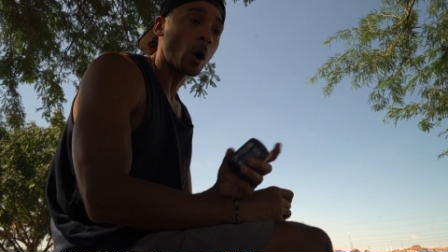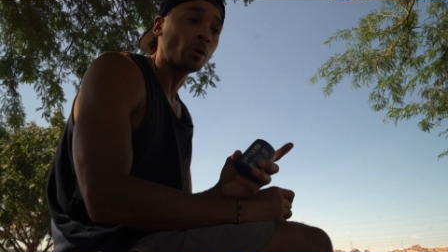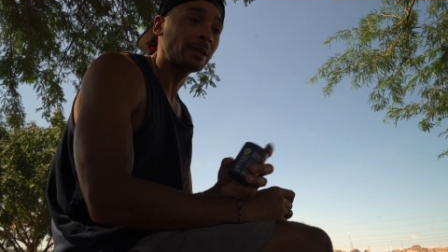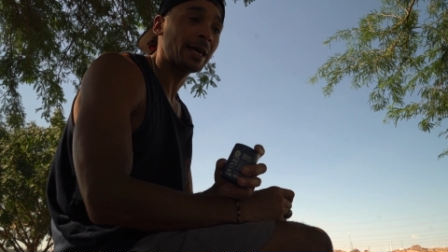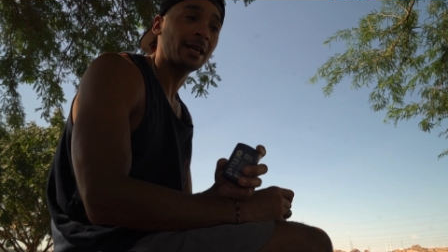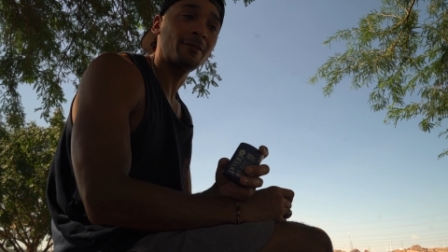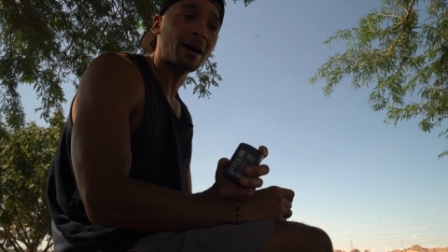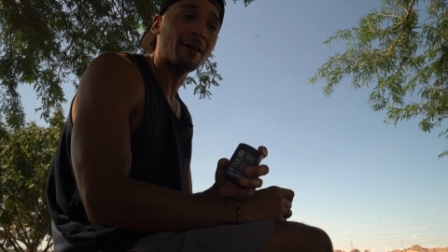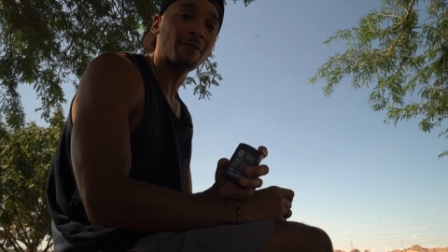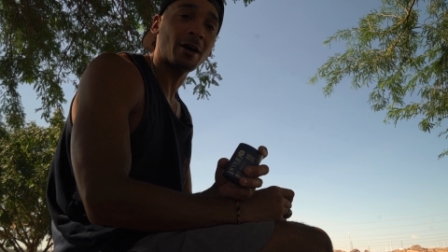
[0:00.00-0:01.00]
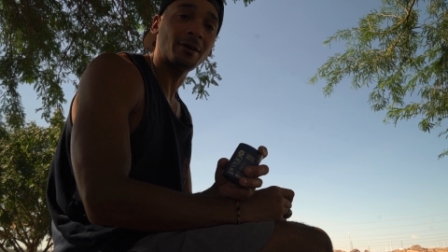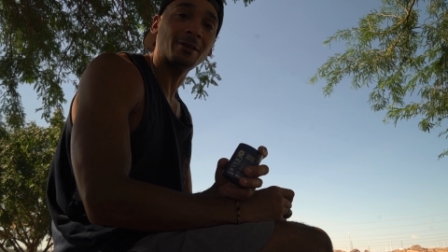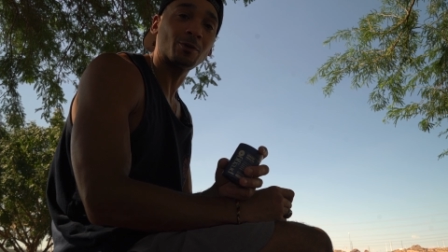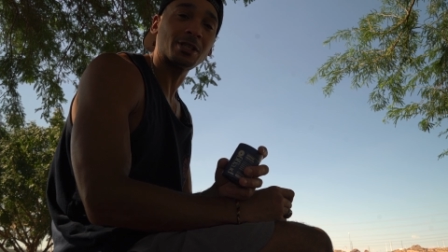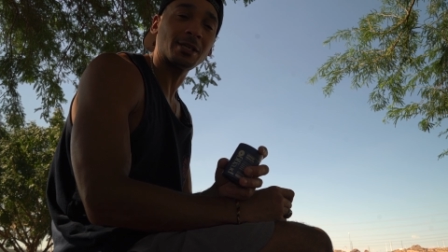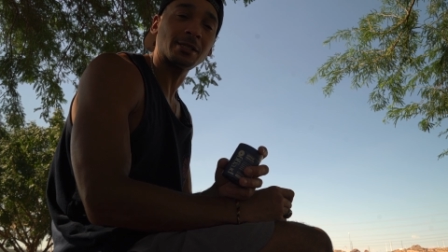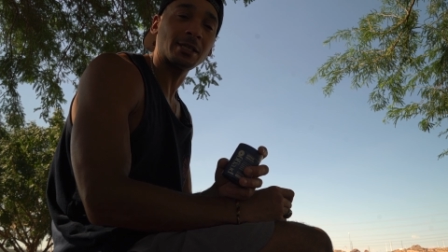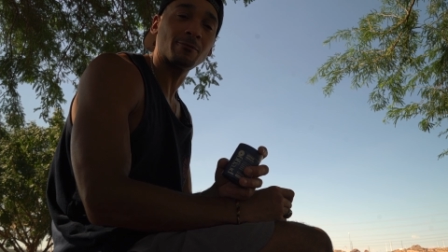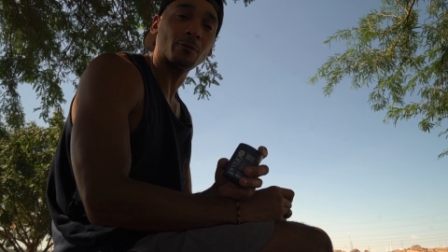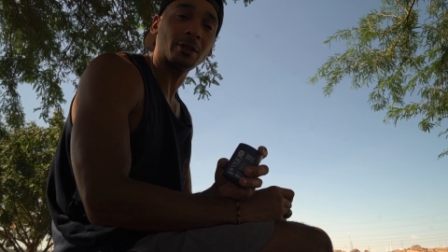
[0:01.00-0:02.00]
Only negative I found, which isn't
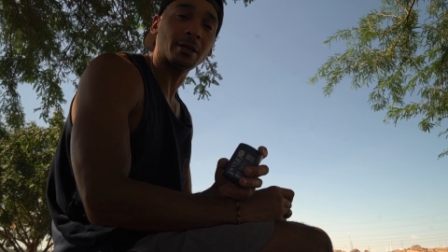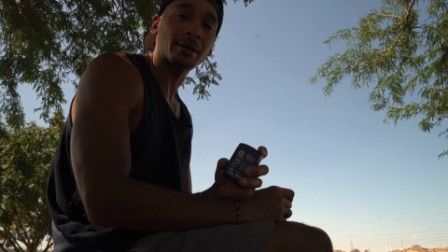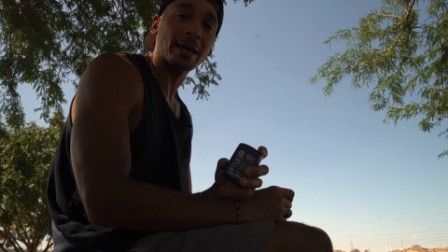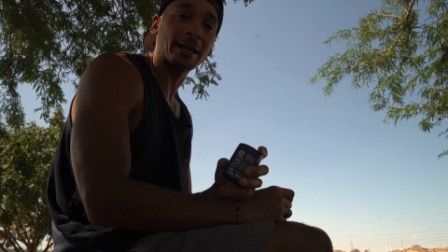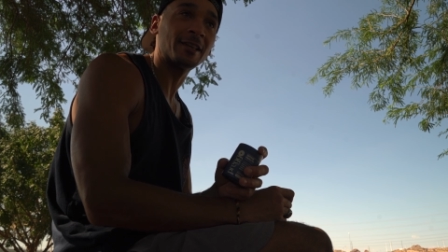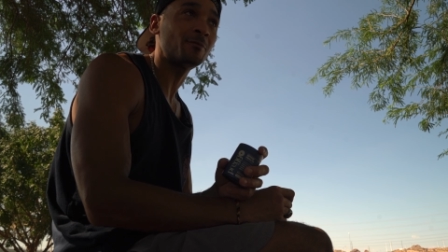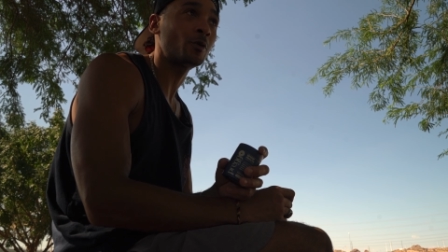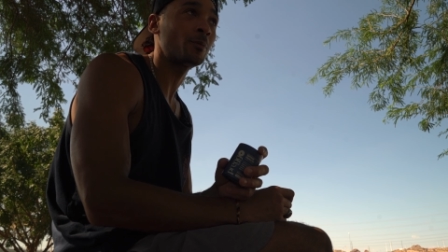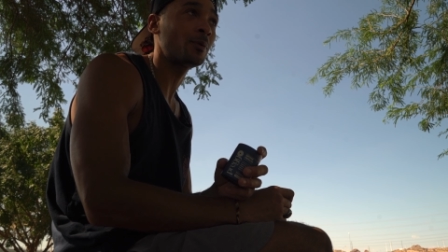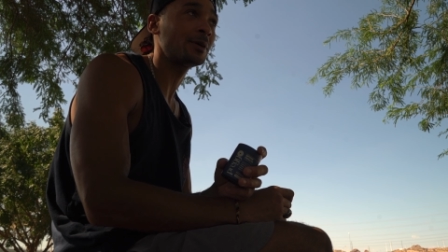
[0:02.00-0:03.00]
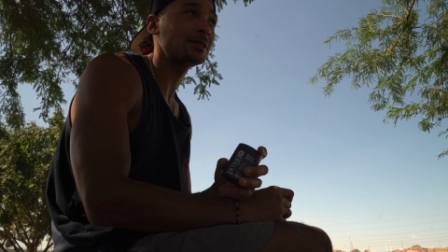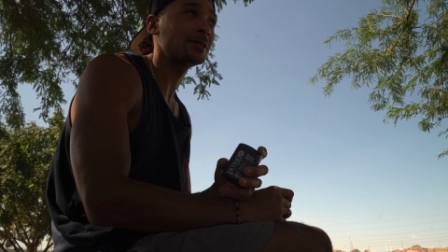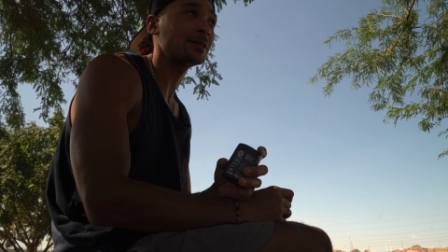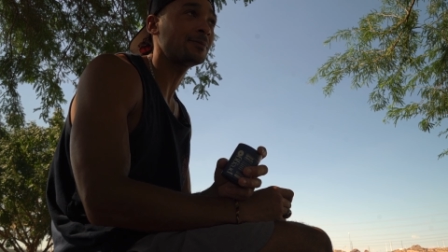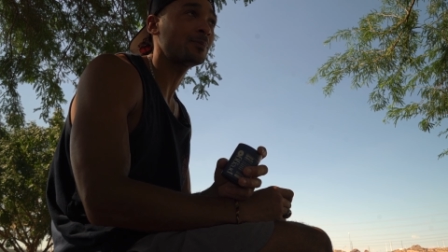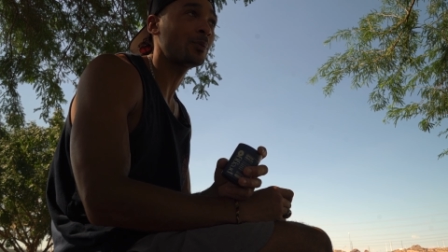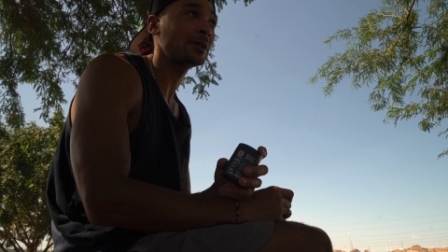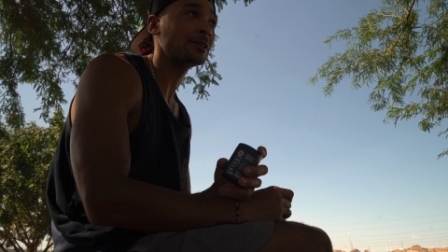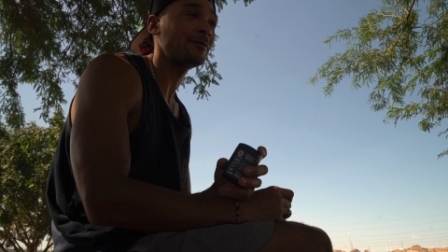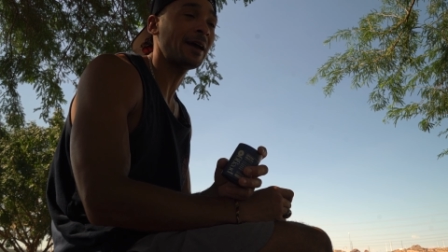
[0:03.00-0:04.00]
even really a negative, more points to
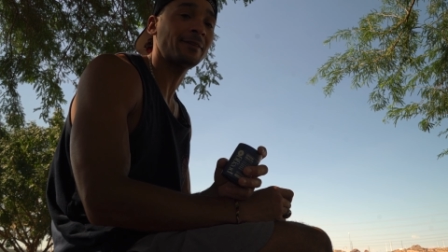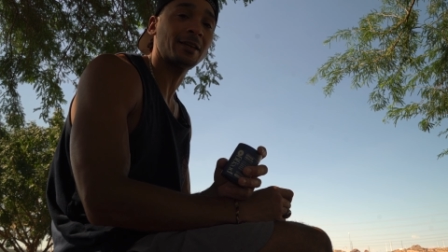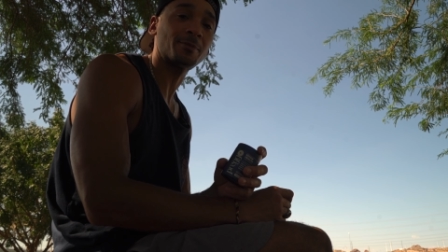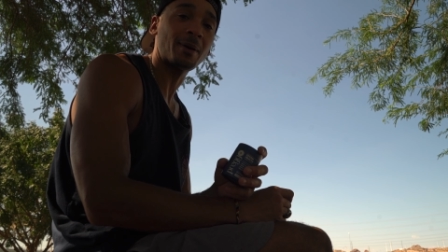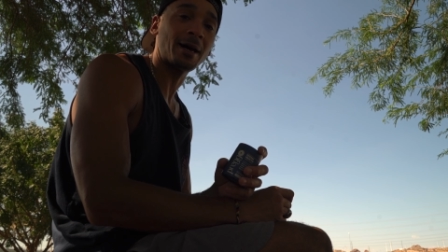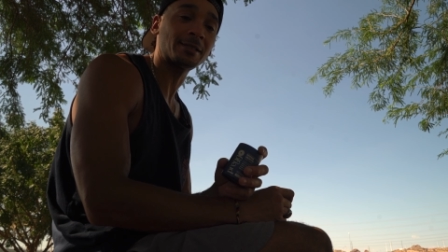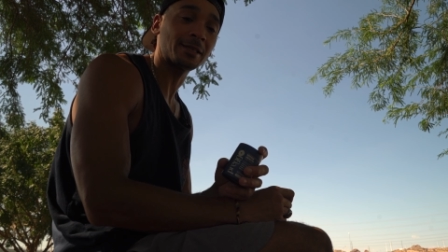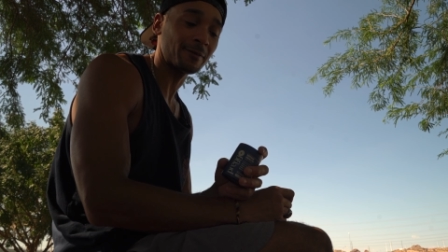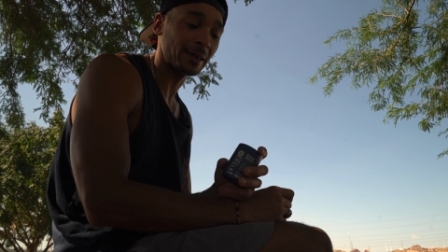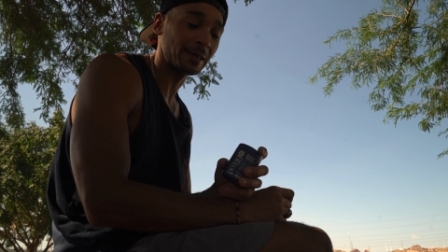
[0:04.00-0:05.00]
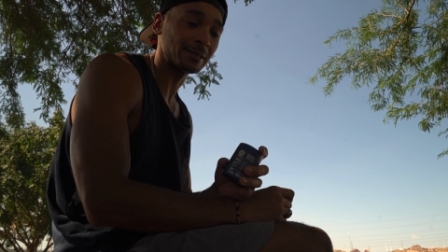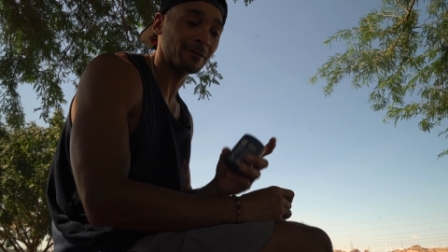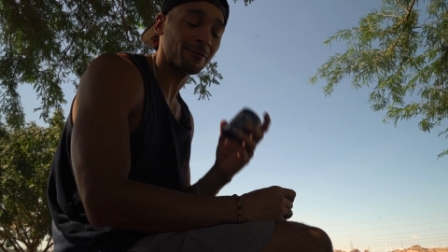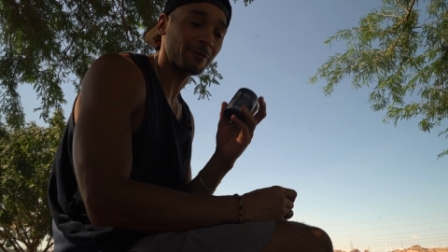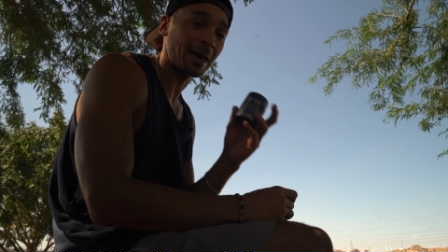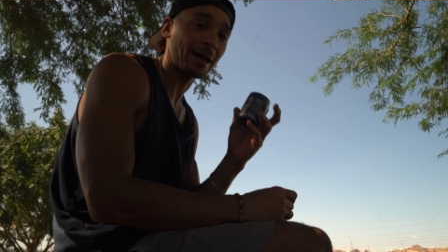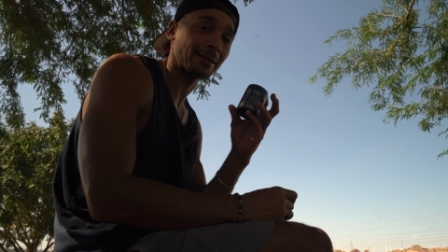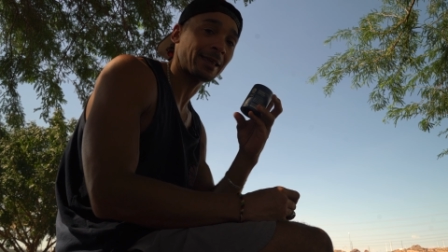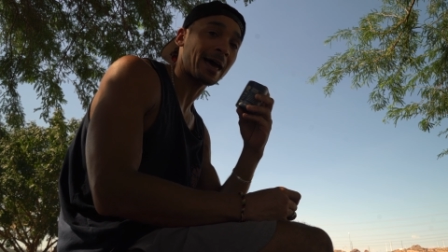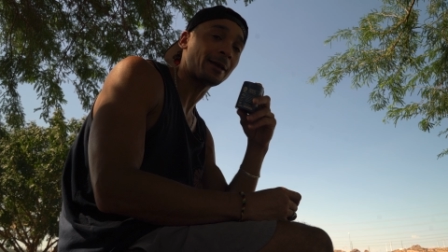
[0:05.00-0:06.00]
point to the fact that it's positive, is the
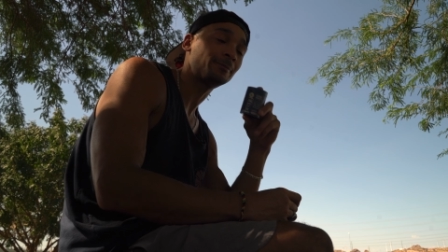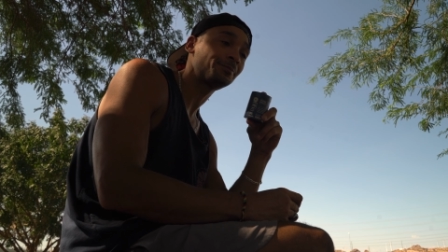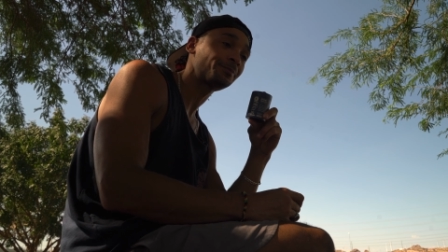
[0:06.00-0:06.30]
fact that